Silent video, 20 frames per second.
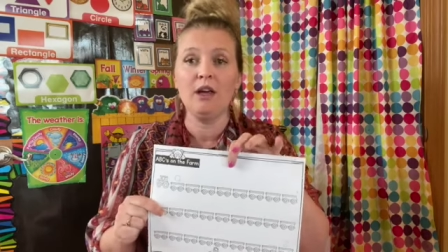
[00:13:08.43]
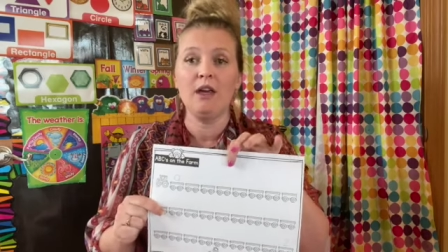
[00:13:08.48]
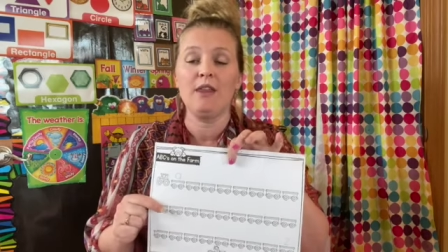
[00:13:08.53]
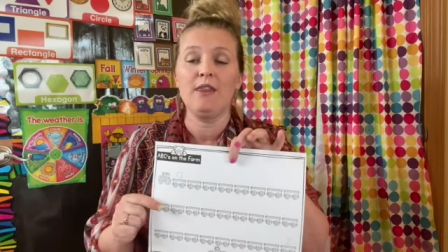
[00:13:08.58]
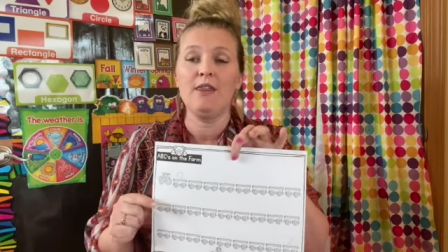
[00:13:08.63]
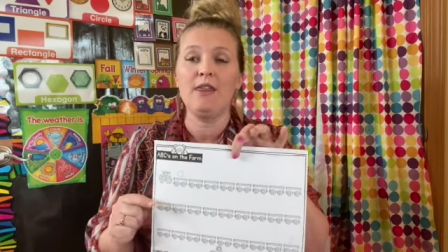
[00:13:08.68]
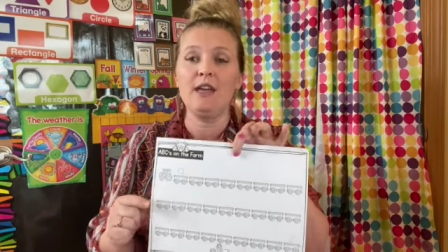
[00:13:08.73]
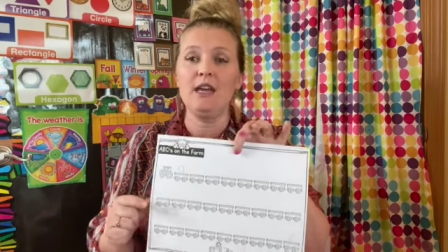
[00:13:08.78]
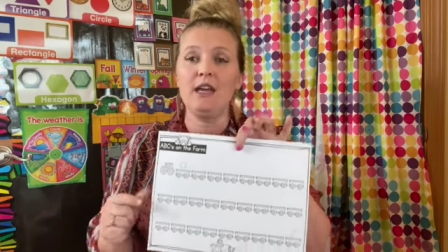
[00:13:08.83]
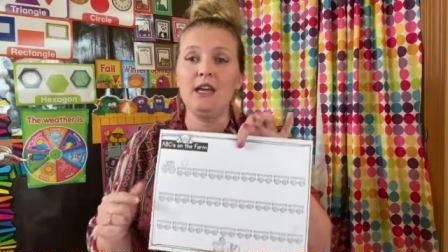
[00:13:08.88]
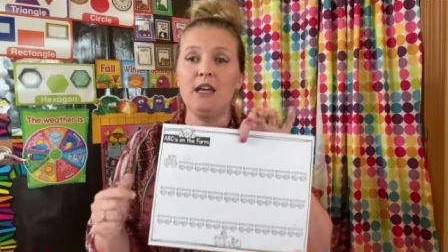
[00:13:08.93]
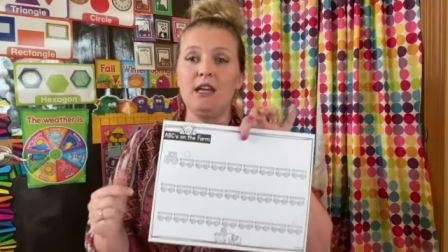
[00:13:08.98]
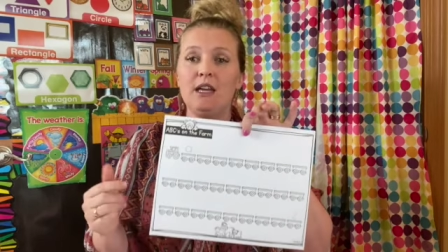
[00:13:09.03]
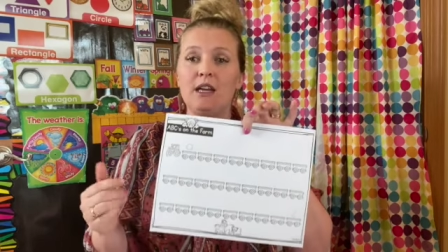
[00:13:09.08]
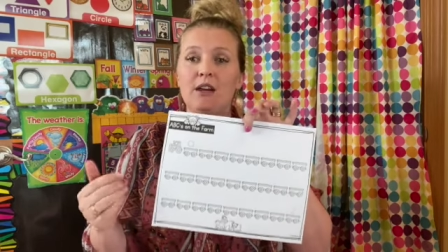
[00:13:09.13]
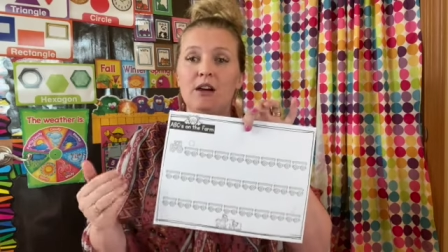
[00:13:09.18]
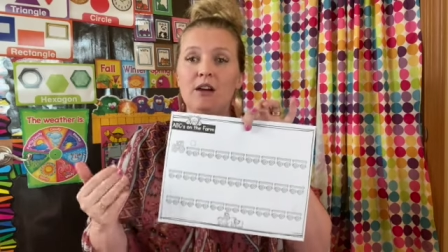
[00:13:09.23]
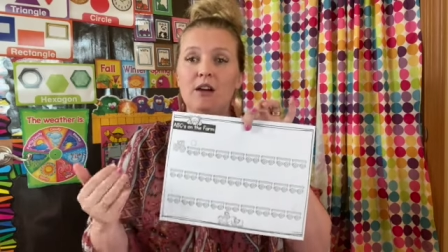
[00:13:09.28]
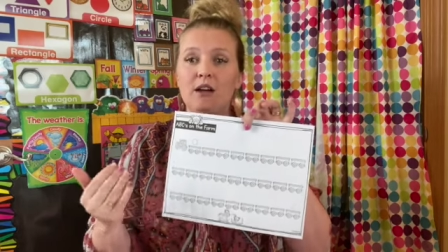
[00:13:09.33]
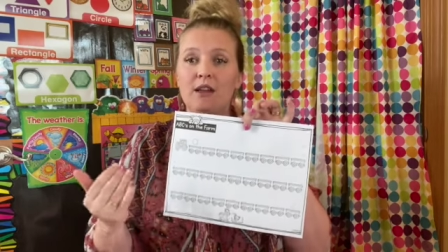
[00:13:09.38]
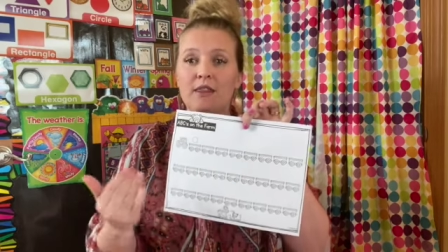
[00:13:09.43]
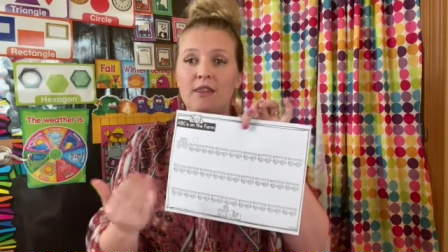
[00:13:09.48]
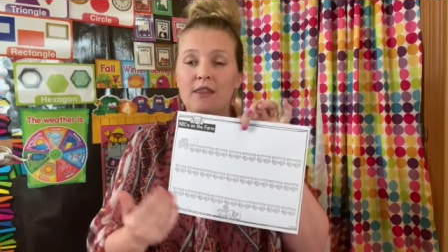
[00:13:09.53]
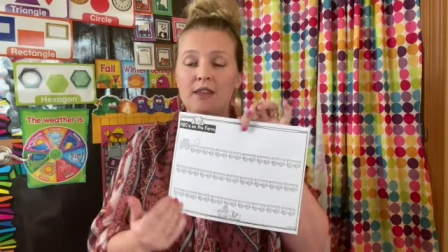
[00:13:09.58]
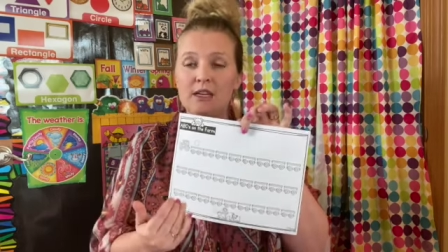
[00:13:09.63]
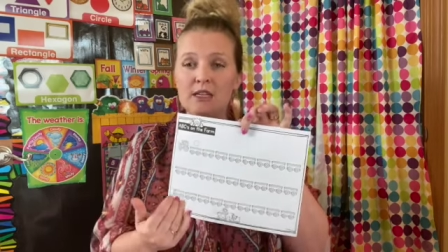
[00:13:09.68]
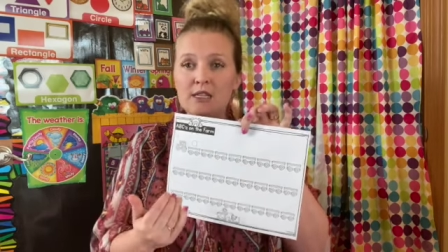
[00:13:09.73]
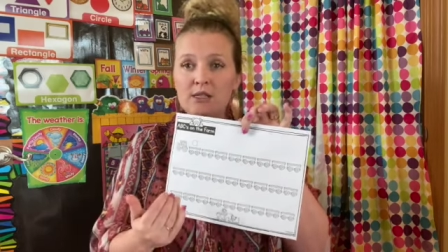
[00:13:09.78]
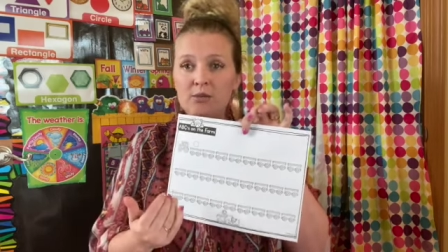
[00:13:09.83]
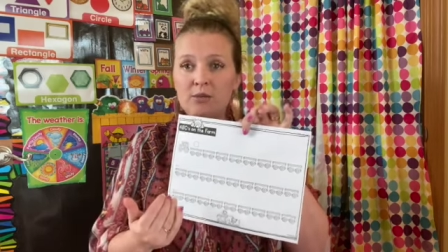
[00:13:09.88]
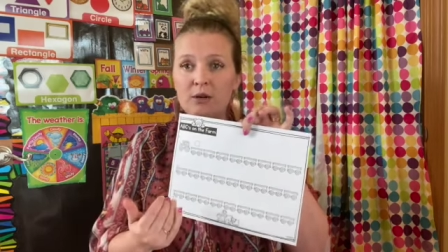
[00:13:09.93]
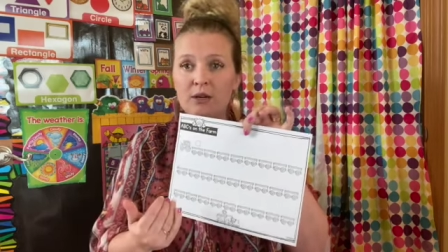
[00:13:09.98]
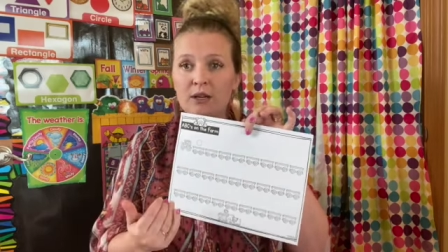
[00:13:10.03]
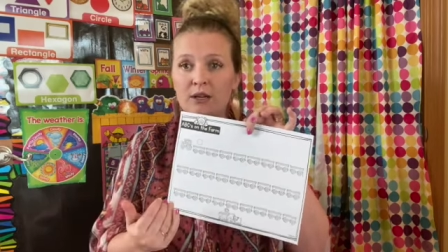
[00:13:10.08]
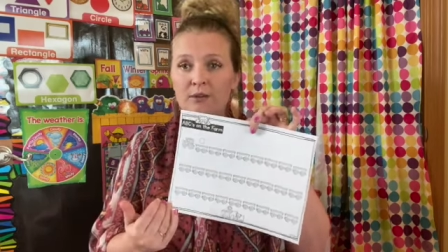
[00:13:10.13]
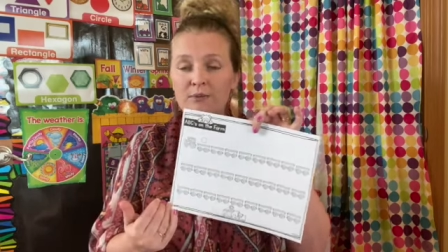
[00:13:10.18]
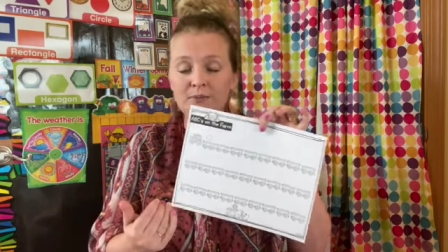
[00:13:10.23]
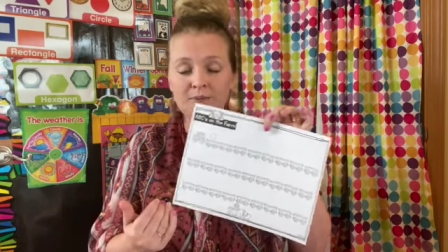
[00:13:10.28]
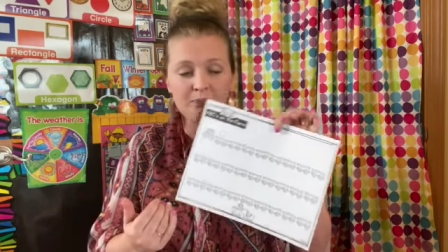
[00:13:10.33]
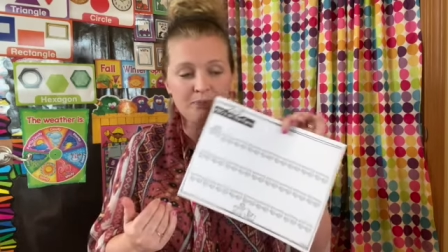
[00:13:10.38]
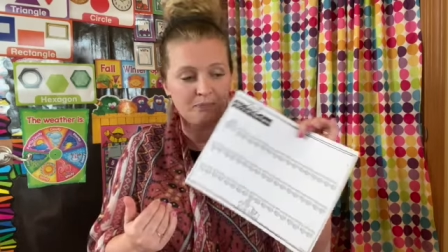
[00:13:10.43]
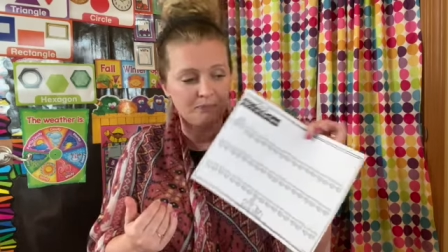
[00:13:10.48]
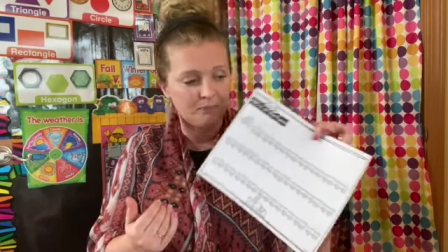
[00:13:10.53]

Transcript: then on this one,